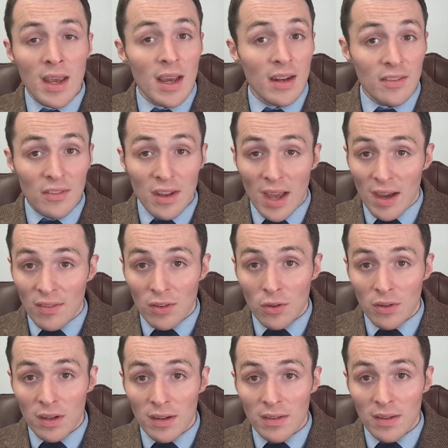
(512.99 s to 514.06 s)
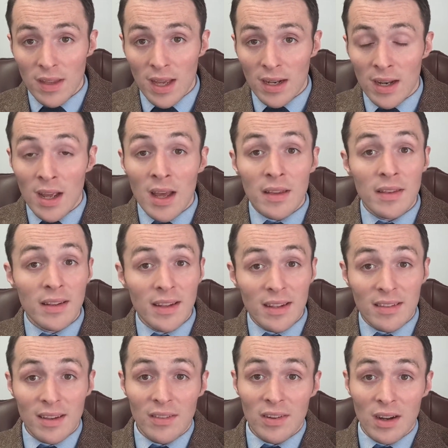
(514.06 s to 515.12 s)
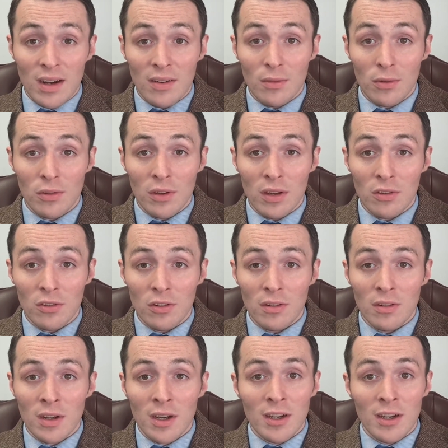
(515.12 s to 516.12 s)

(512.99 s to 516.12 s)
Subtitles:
And if you haven't looked into that, then let's have a conversation.